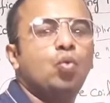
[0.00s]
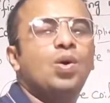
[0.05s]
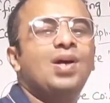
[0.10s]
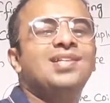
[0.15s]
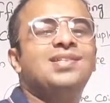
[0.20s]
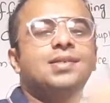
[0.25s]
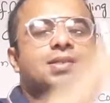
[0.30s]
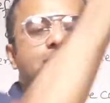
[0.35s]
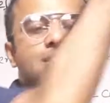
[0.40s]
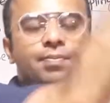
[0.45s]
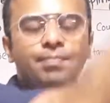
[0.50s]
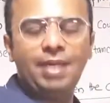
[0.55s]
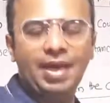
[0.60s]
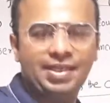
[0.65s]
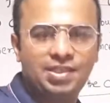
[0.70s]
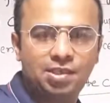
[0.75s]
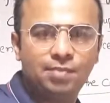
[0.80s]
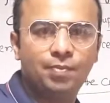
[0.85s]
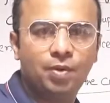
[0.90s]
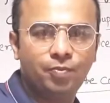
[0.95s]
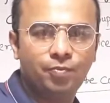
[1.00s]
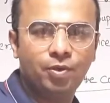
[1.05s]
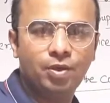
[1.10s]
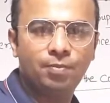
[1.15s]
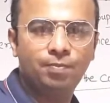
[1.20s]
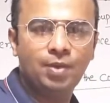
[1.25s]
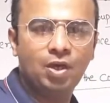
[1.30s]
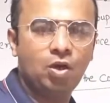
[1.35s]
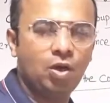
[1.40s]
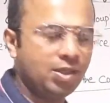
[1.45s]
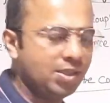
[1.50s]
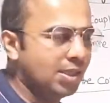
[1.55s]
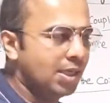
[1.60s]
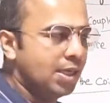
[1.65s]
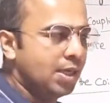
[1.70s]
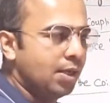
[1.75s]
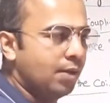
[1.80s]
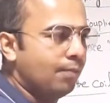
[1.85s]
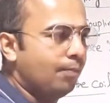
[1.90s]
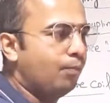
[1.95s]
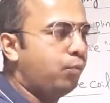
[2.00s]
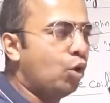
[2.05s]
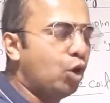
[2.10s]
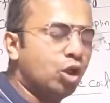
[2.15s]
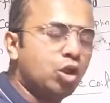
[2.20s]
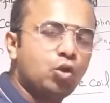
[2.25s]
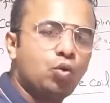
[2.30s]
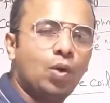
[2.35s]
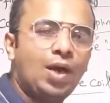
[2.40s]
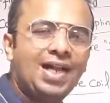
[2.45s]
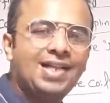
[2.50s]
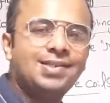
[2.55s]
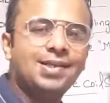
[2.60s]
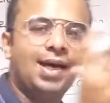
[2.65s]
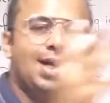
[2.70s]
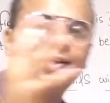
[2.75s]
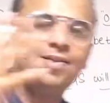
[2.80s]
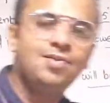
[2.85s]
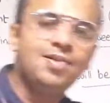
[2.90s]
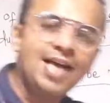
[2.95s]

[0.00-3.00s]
coils is the maximum one, because both coils are